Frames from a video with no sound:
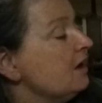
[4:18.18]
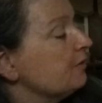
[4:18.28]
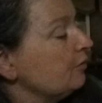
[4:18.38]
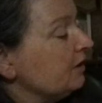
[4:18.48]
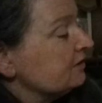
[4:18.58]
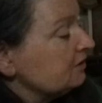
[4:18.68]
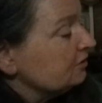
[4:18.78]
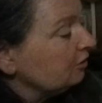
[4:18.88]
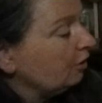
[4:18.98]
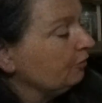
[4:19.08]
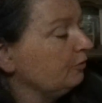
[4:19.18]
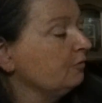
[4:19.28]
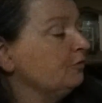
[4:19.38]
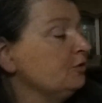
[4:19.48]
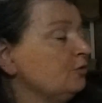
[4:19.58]
There isn't a lot of
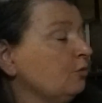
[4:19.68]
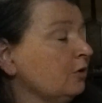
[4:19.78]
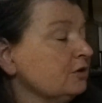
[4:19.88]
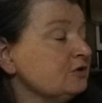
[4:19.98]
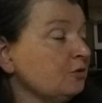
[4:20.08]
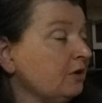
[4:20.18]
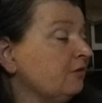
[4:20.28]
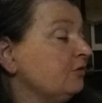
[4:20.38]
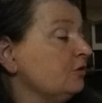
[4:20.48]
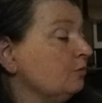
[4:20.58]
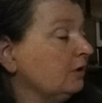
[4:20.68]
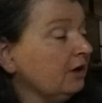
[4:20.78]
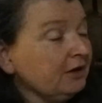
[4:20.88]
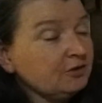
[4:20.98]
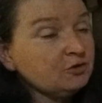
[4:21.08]
room for you to work, so if you would
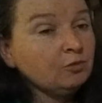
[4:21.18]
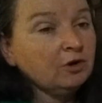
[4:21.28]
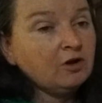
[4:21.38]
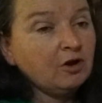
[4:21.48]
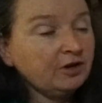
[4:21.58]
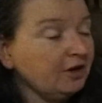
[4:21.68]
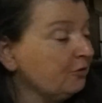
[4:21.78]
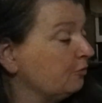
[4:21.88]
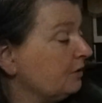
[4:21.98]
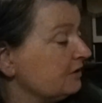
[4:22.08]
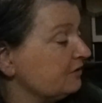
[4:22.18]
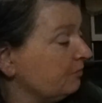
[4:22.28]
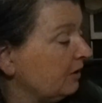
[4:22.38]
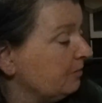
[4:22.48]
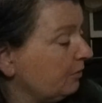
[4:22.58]
like to work on another piece of
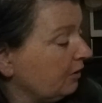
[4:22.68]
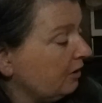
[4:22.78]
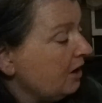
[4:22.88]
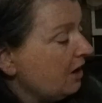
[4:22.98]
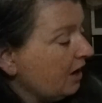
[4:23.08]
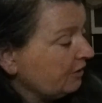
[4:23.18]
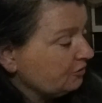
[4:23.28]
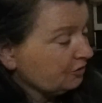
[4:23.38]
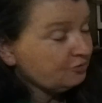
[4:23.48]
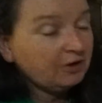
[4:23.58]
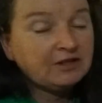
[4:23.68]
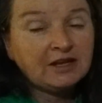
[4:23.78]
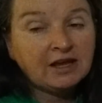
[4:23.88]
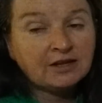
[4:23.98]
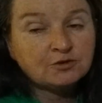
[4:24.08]
paper and just write
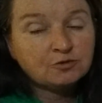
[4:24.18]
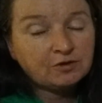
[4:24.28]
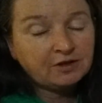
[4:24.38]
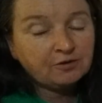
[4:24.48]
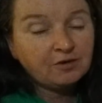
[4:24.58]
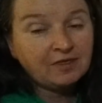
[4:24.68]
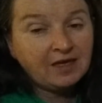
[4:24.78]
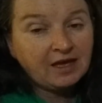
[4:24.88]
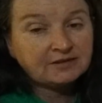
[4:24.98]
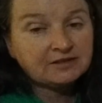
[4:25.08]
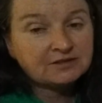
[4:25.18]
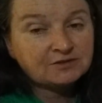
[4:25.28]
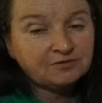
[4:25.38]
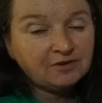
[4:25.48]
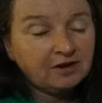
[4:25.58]
the answer there, that is
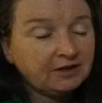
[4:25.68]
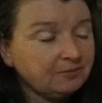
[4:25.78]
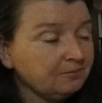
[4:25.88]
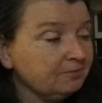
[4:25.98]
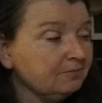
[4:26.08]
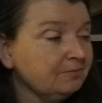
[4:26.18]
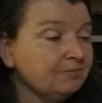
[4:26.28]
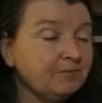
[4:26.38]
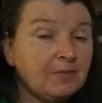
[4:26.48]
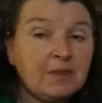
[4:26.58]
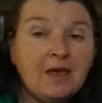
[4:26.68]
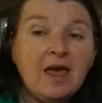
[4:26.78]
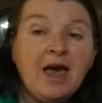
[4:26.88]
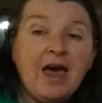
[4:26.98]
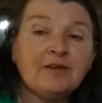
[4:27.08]
fine.
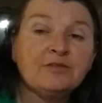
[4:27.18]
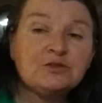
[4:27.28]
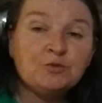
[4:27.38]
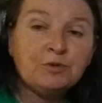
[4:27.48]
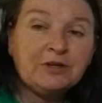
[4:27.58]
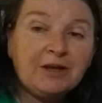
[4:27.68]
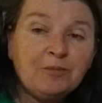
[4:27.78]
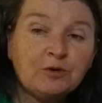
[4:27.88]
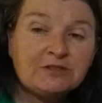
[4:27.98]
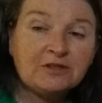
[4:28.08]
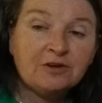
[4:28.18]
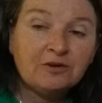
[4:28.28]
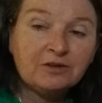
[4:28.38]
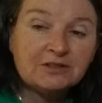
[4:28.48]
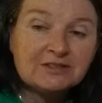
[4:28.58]
Have a super day, boys and
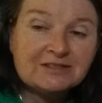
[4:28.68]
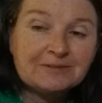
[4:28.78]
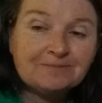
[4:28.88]
girls.